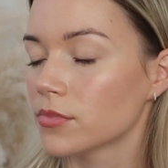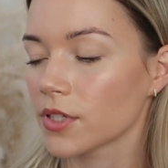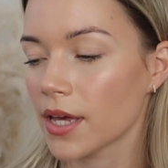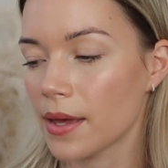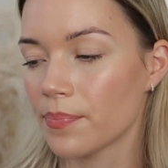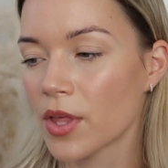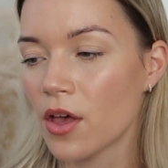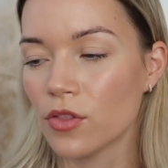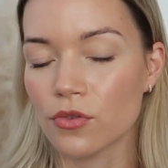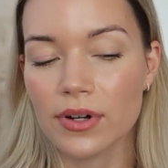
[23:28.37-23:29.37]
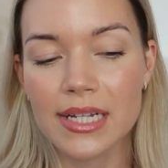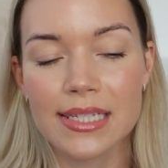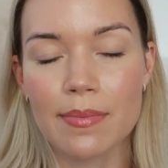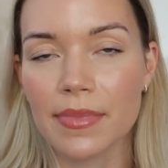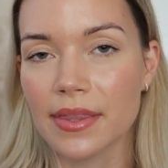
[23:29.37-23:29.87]
Okay, not really
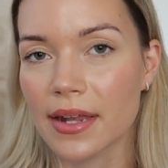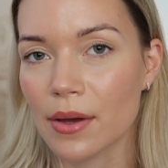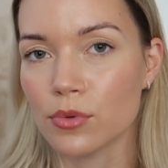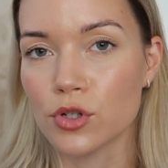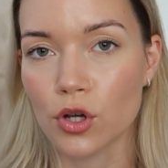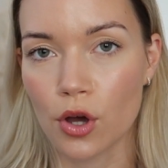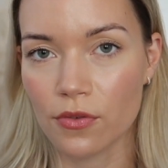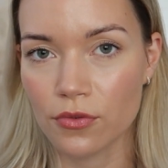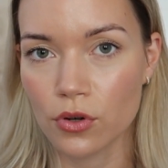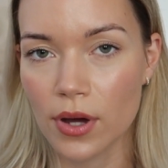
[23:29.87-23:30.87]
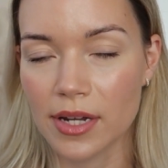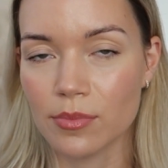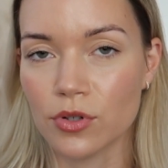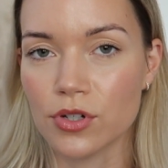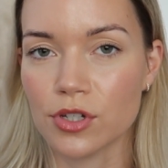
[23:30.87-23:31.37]
something that I would go for
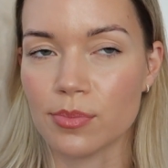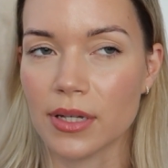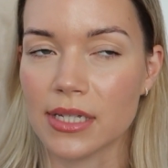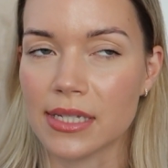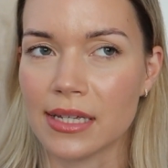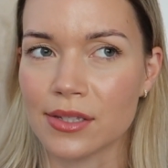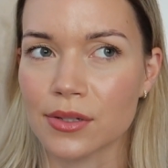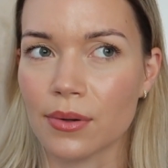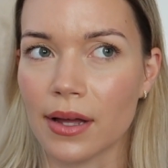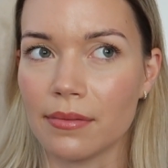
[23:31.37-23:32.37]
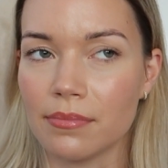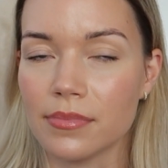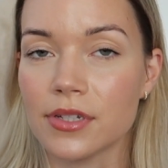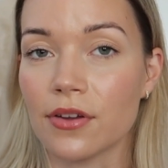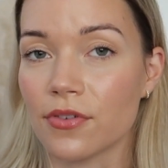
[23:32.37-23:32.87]
anymore, just because it is quite
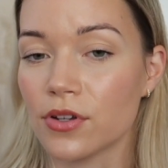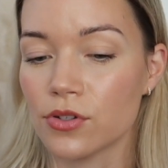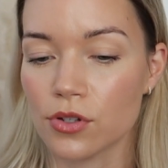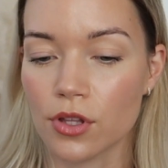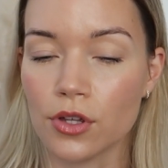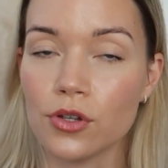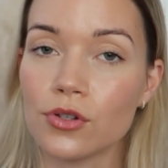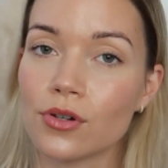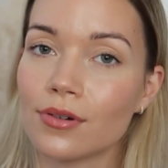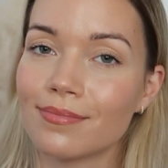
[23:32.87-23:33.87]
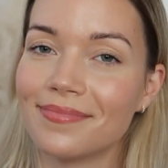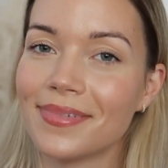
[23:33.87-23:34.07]
different to the usual